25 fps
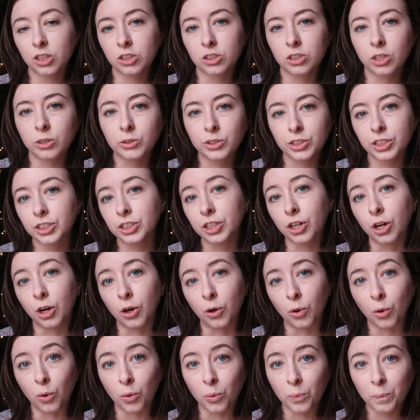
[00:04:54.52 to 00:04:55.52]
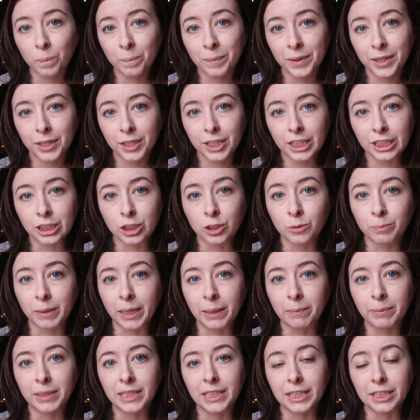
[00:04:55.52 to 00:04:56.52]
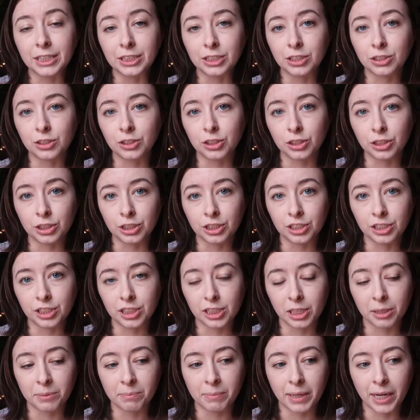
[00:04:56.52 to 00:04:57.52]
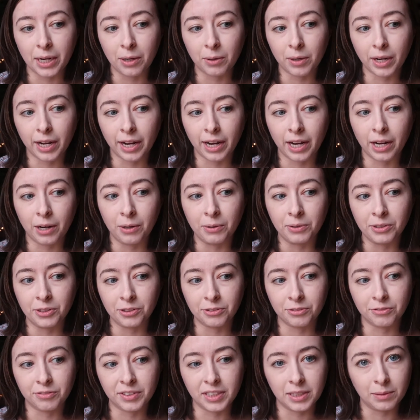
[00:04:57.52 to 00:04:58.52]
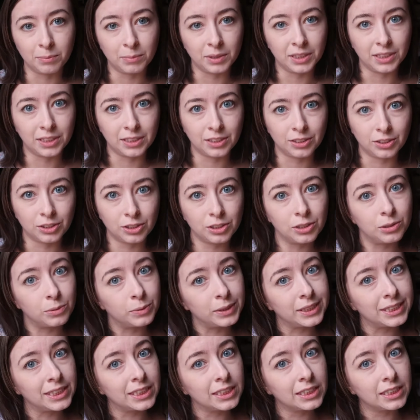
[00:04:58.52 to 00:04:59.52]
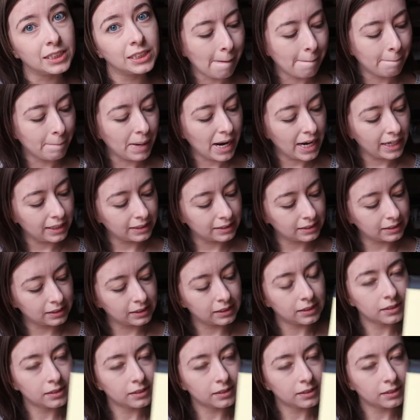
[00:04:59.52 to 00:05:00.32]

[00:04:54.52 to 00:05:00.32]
Closer to home, you may be concerned about how your family is doing, but